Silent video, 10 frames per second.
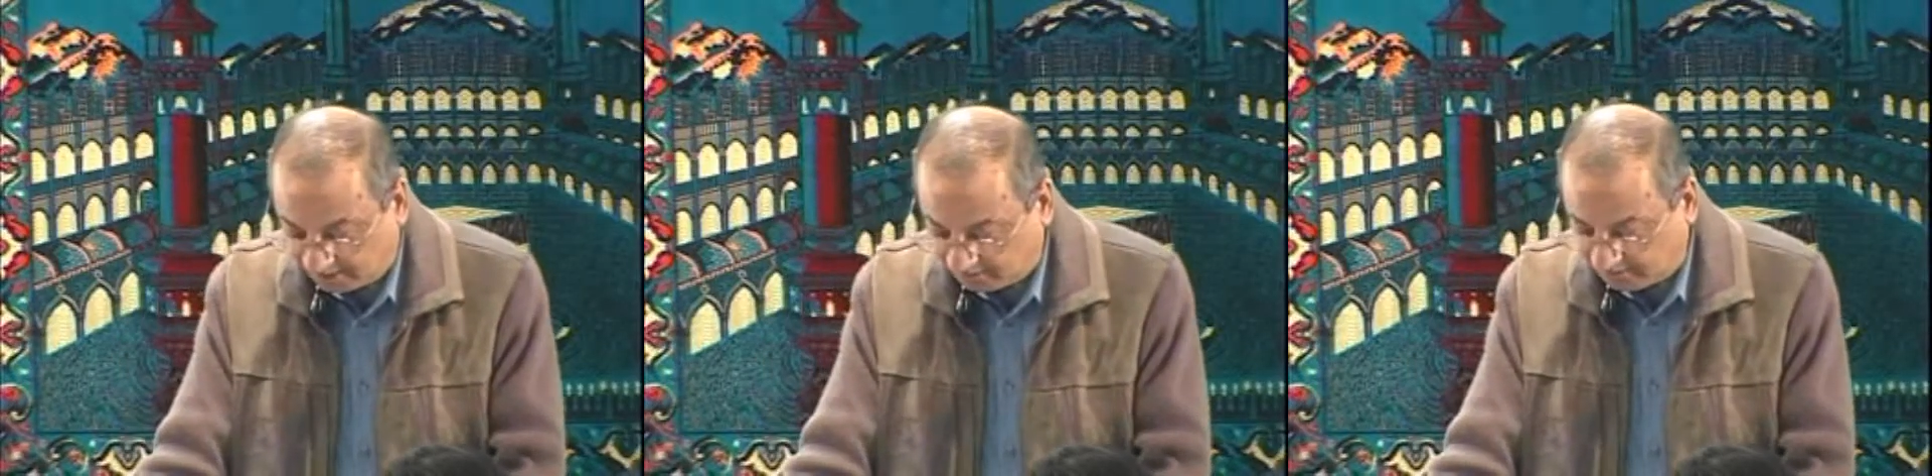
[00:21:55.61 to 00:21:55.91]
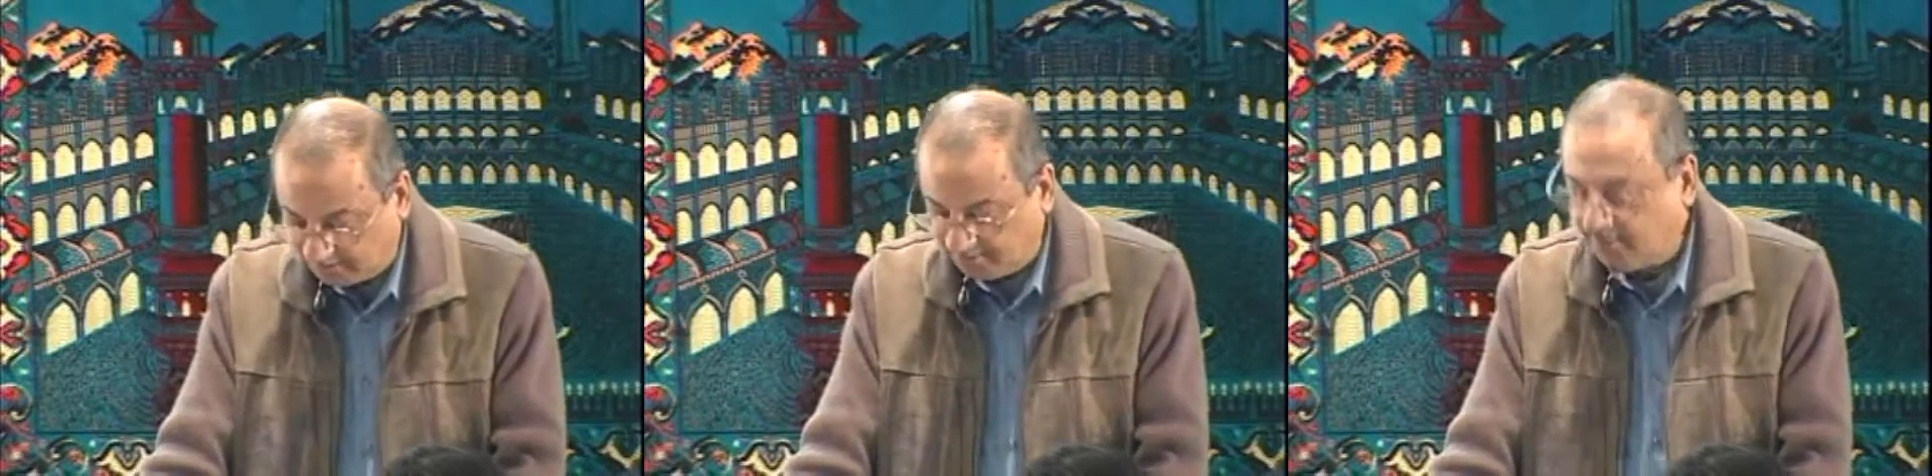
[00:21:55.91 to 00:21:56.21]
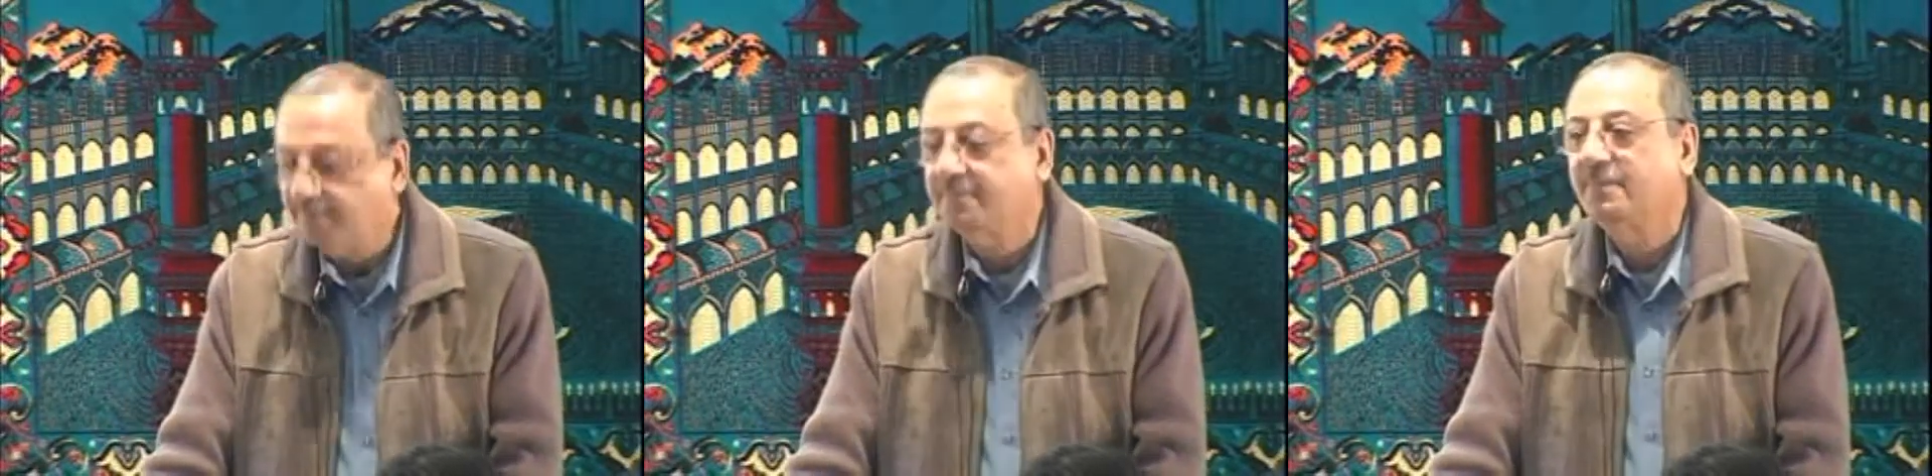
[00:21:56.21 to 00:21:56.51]

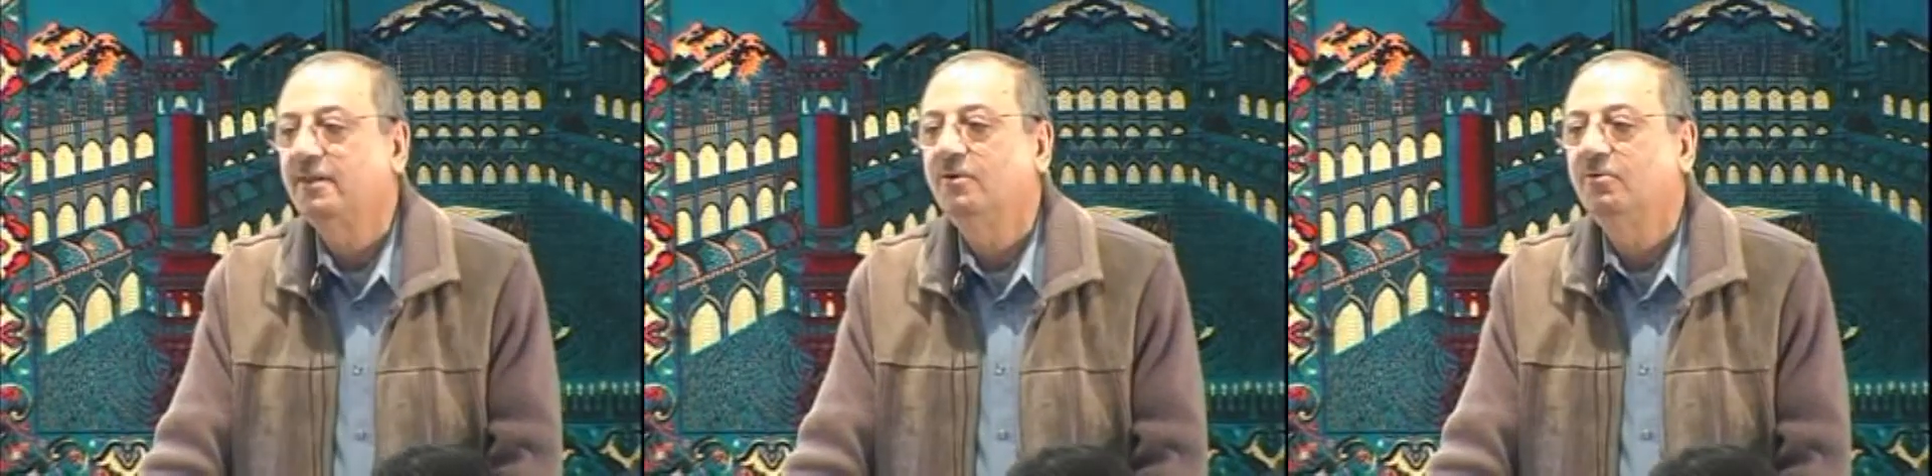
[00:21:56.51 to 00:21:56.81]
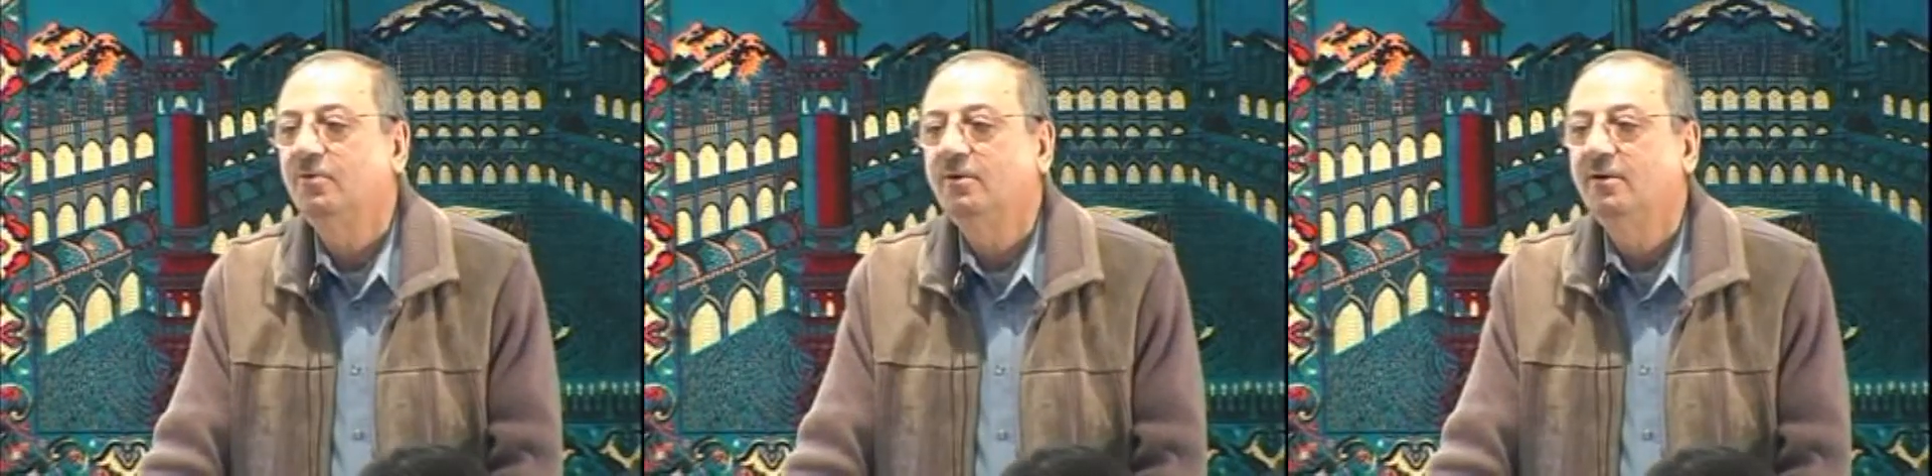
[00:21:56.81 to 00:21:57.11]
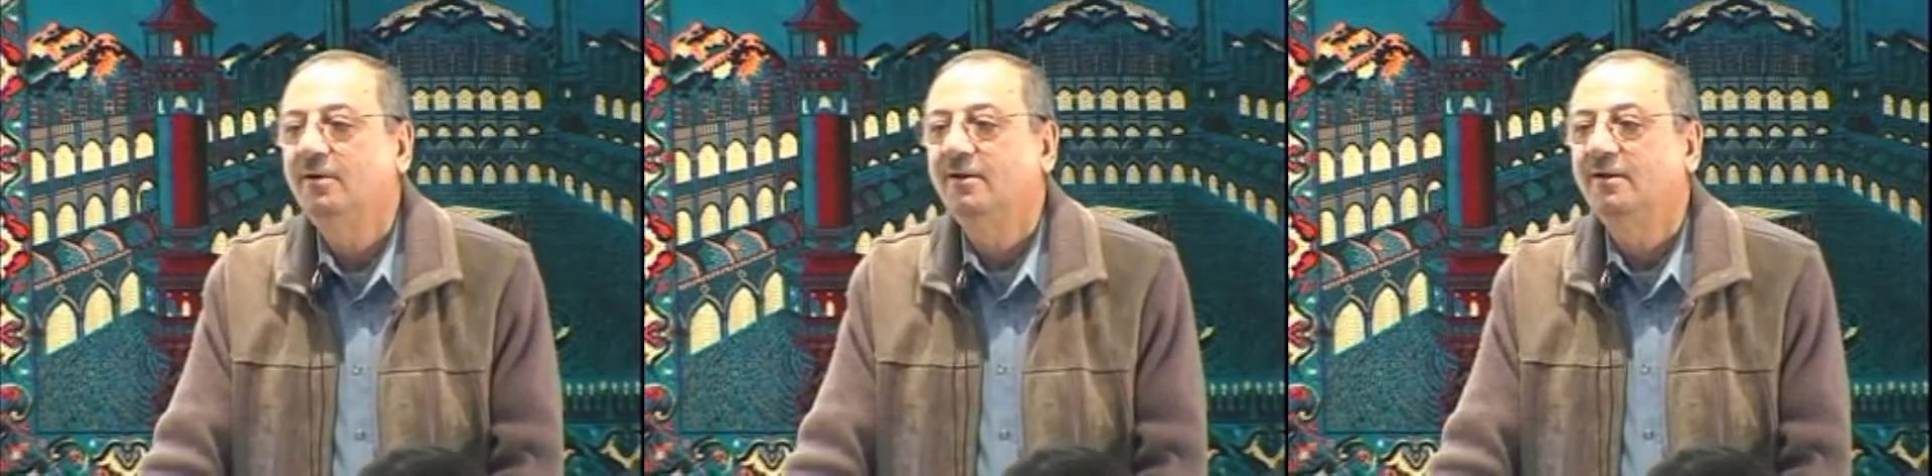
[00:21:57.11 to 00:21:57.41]
ikhwanu.
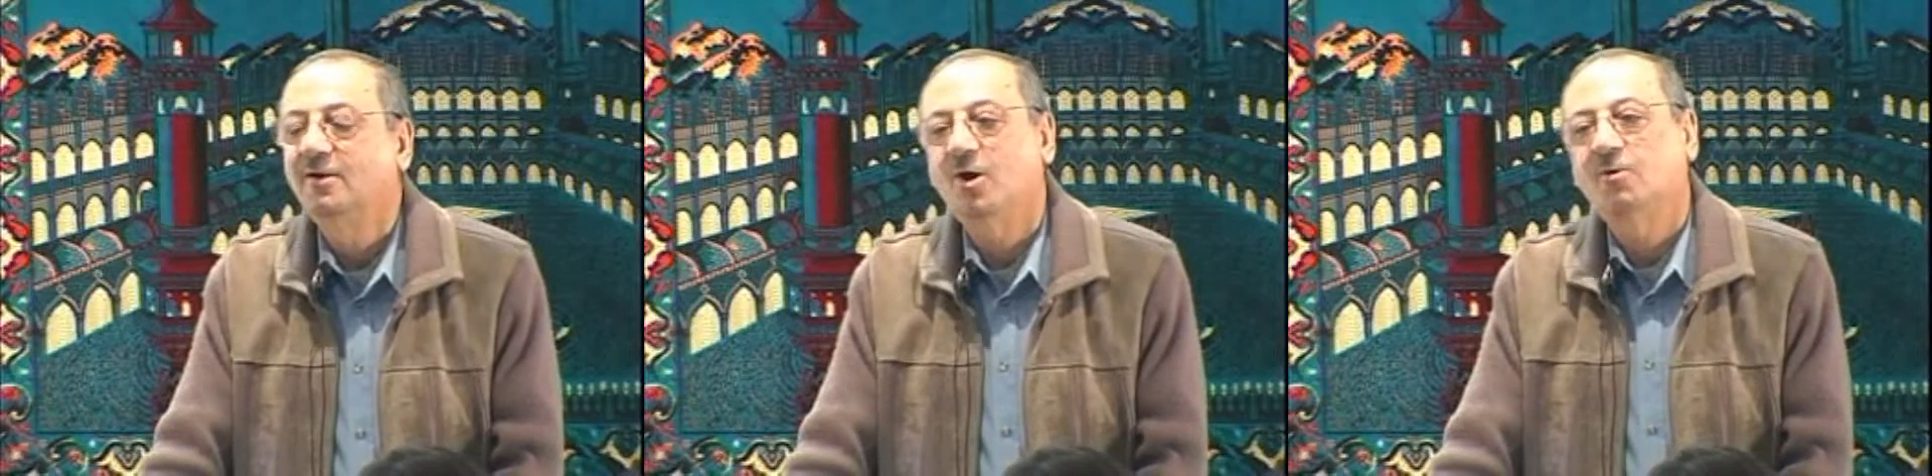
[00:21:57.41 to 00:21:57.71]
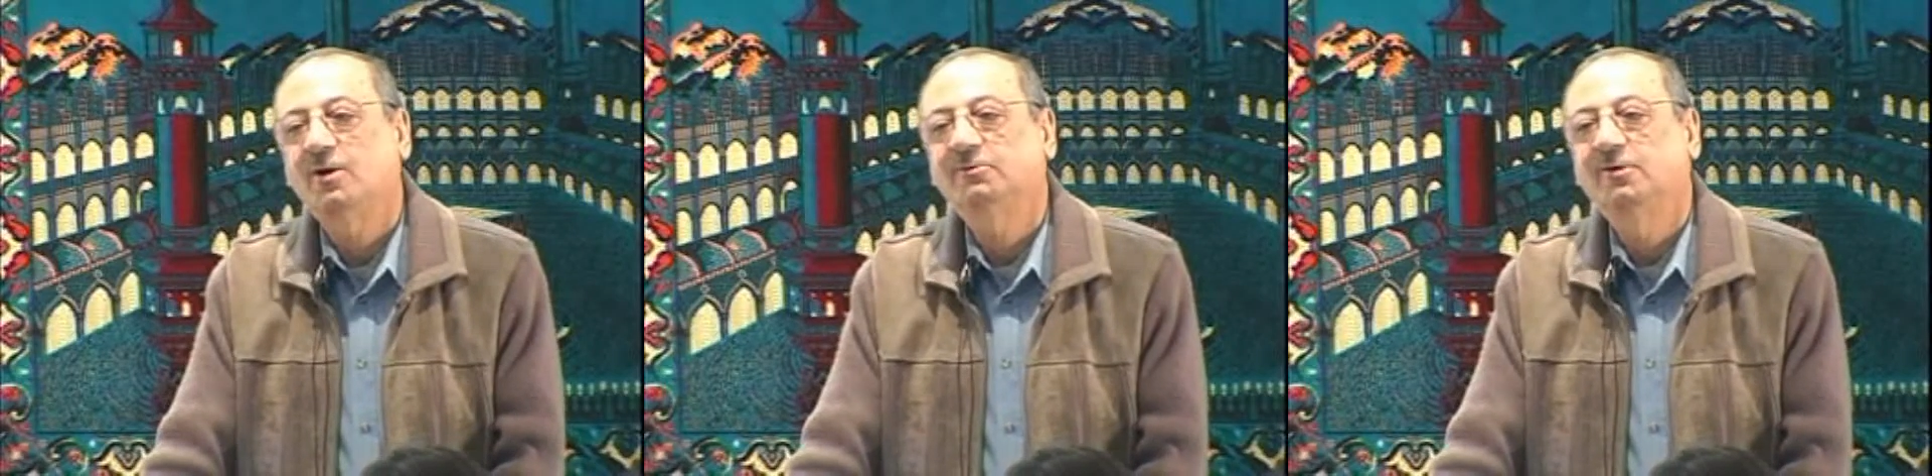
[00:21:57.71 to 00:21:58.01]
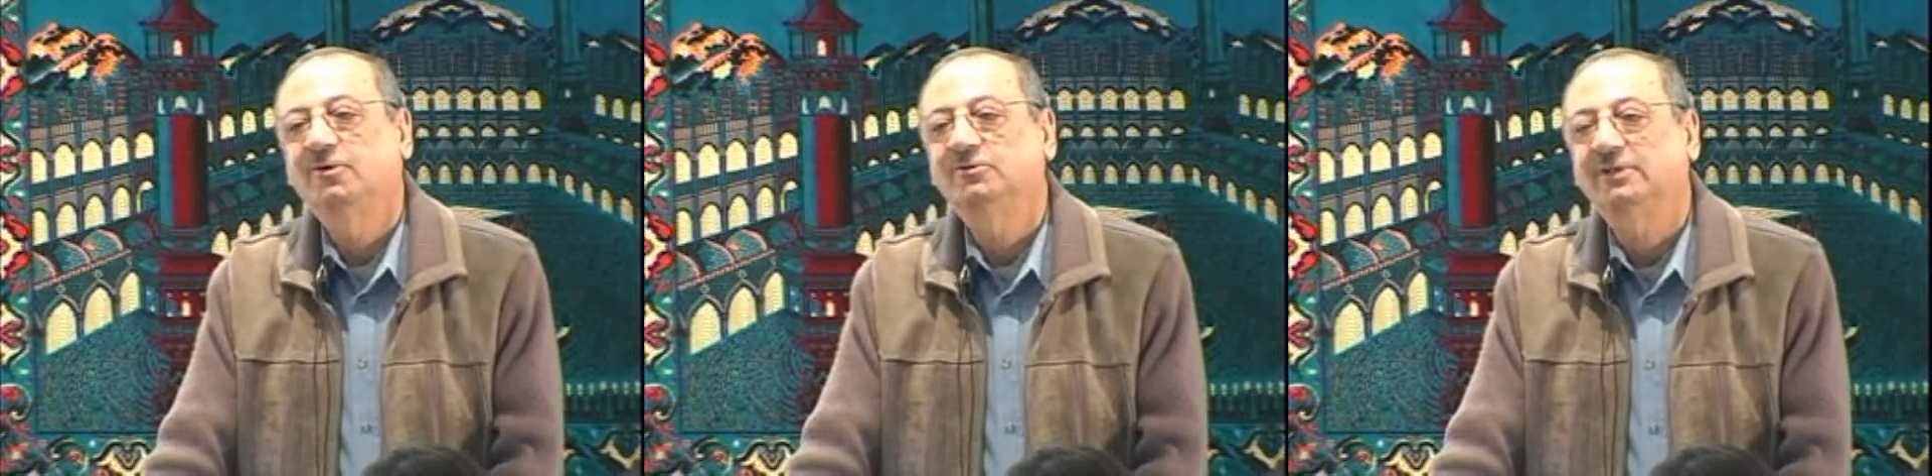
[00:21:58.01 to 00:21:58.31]
Now what
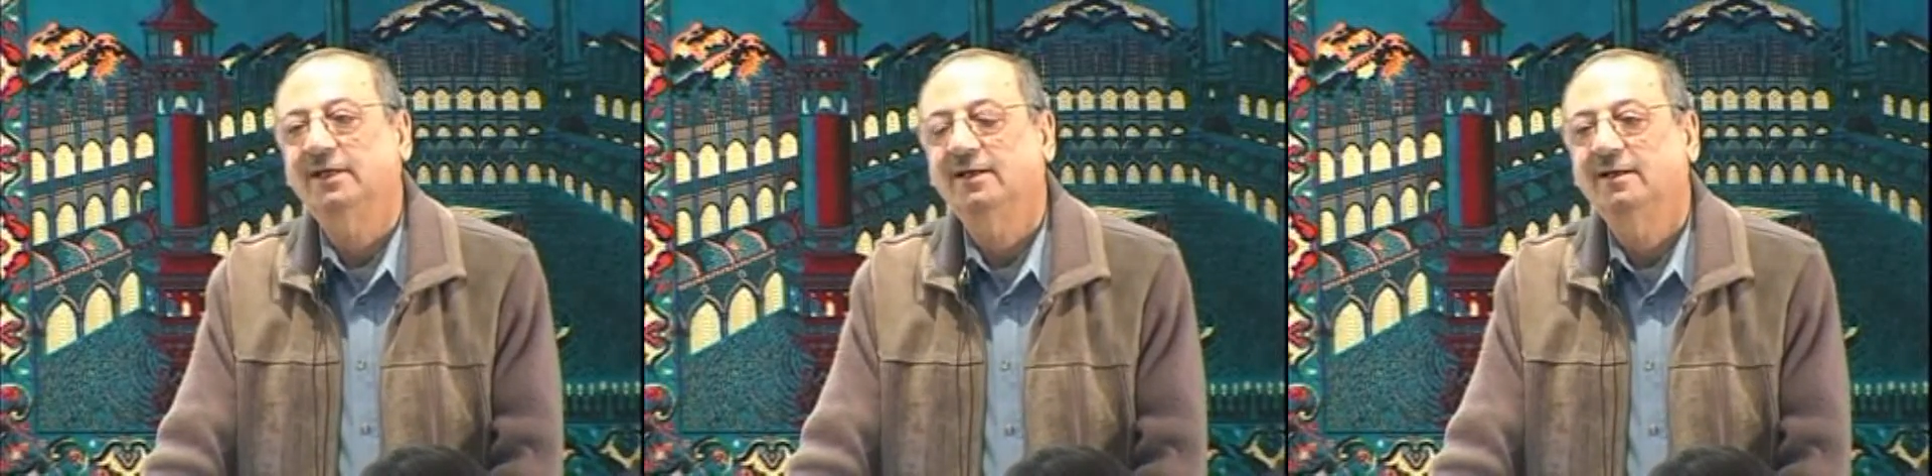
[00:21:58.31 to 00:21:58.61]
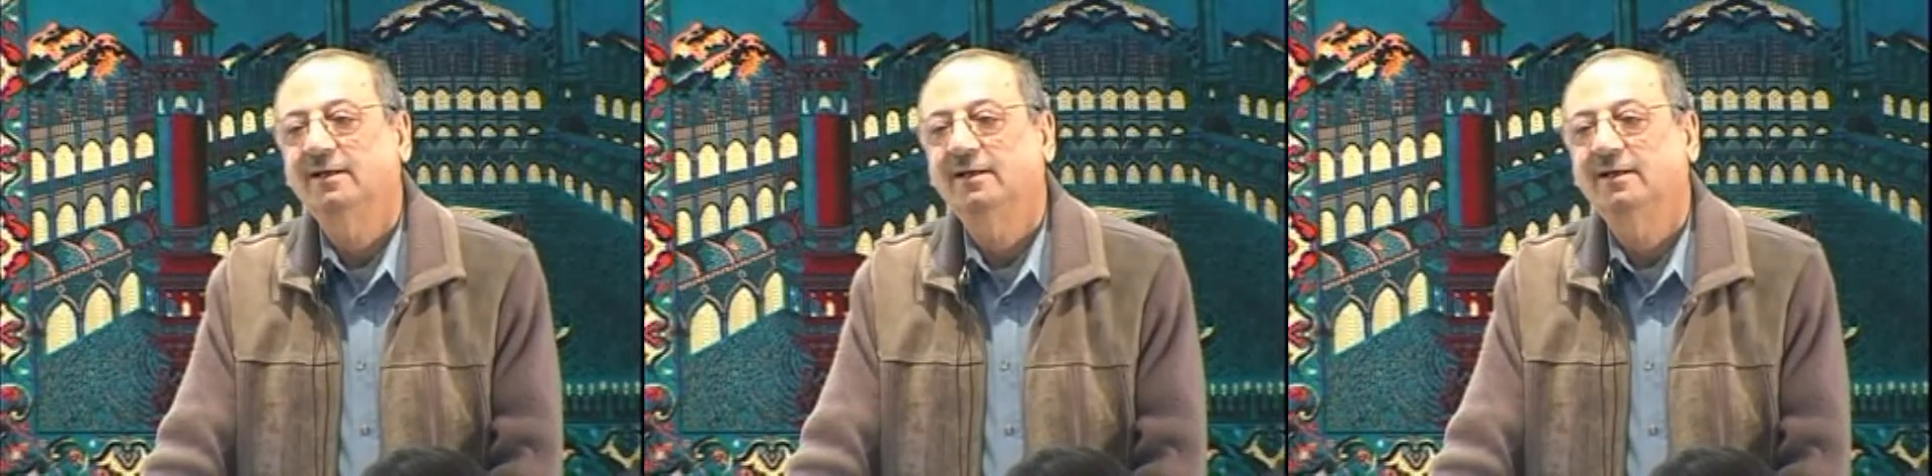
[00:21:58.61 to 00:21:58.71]
will you say?